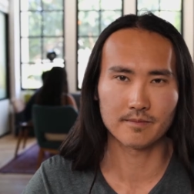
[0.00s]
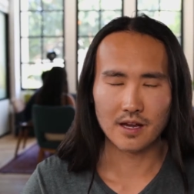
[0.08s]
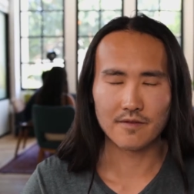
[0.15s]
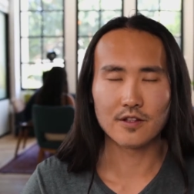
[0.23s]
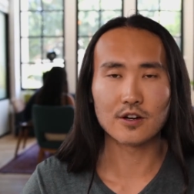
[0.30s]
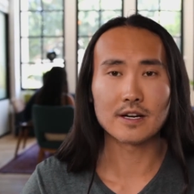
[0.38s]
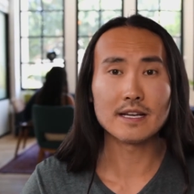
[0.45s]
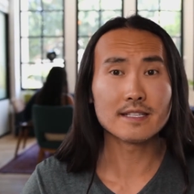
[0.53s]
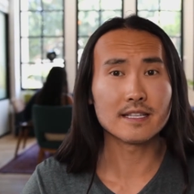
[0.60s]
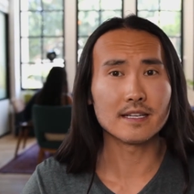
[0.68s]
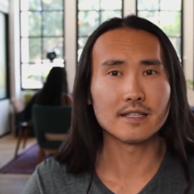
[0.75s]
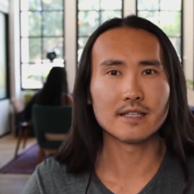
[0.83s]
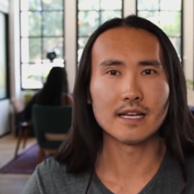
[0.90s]
If there
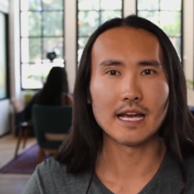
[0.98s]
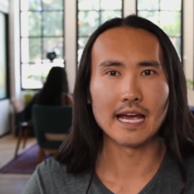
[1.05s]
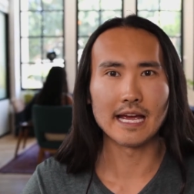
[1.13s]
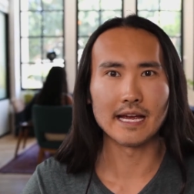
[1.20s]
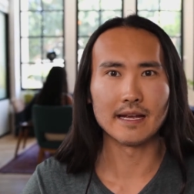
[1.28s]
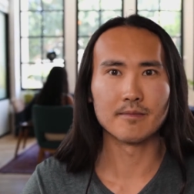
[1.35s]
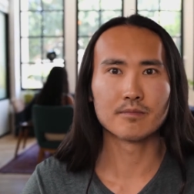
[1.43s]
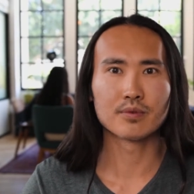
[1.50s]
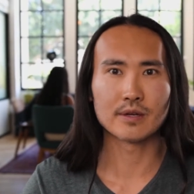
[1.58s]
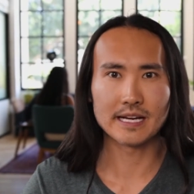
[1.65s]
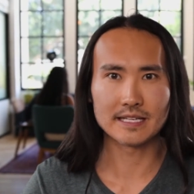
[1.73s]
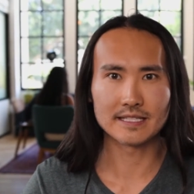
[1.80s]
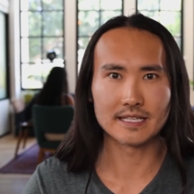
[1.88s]
isn't a
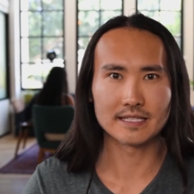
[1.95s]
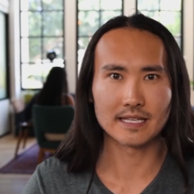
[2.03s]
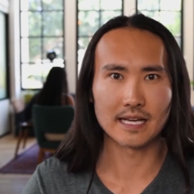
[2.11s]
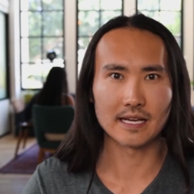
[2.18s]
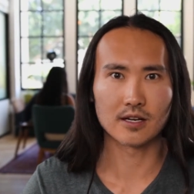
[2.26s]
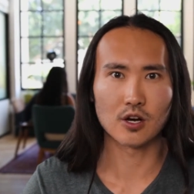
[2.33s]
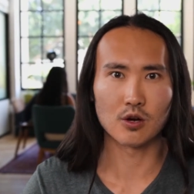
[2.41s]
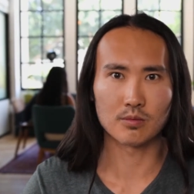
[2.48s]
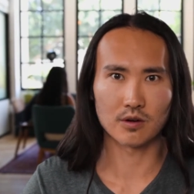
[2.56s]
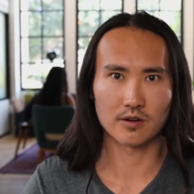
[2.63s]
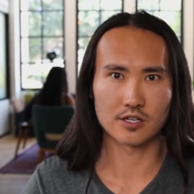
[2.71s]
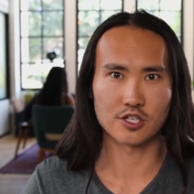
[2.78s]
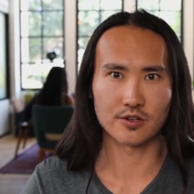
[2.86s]
pre-existing
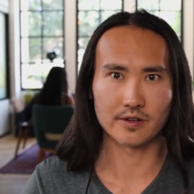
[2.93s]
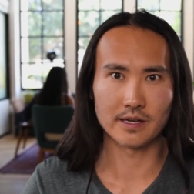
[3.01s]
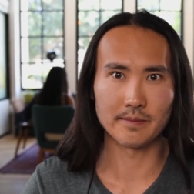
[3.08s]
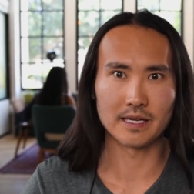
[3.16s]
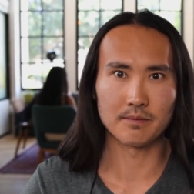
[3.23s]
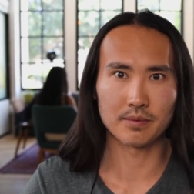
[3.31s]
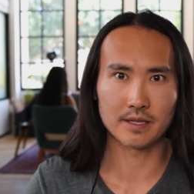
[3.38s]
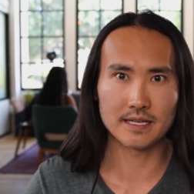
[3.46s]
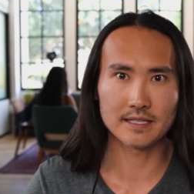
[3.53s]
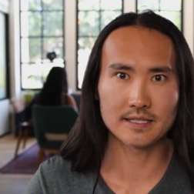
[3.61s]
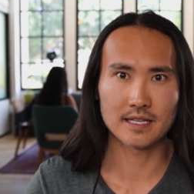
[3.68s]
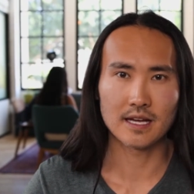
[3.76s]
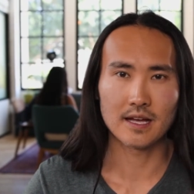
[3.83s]
co-brokerage agreement in
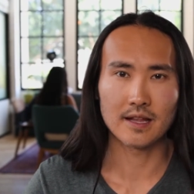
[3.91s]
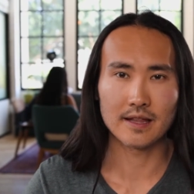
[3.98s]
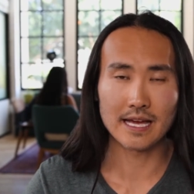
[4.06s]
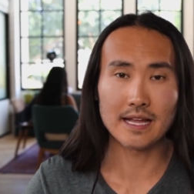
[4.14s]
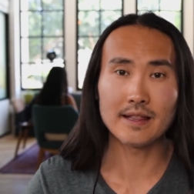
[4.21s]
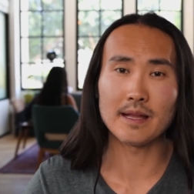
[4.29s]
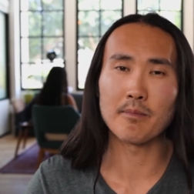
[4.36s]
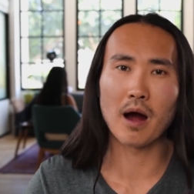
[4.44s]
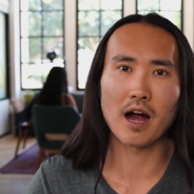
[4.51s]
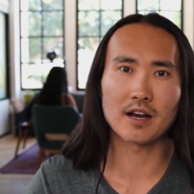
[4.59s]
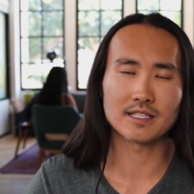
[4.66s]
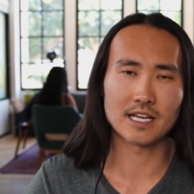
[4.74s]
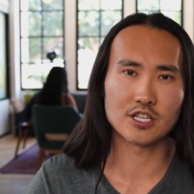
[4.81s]
place, then the buyer's